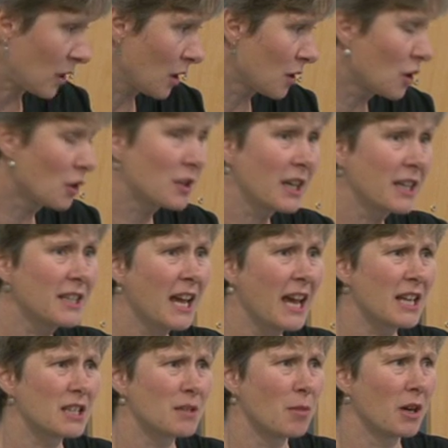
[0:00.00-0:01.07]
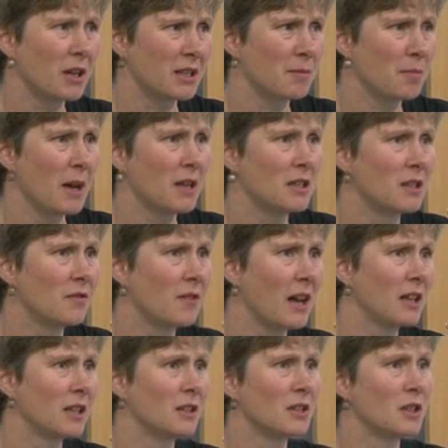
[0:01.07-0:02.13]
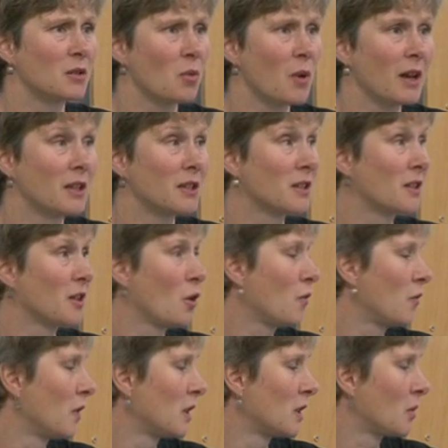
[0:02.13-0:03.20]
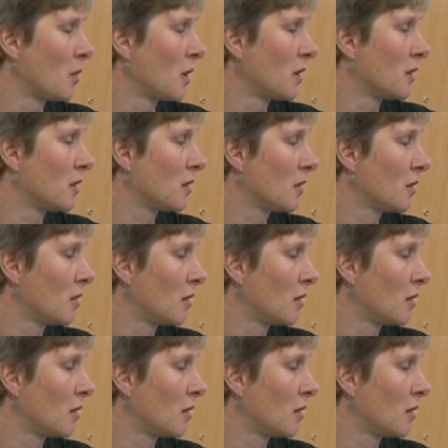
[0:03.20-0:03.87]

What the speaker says: So data has some unexpected values as well as the obvious ones.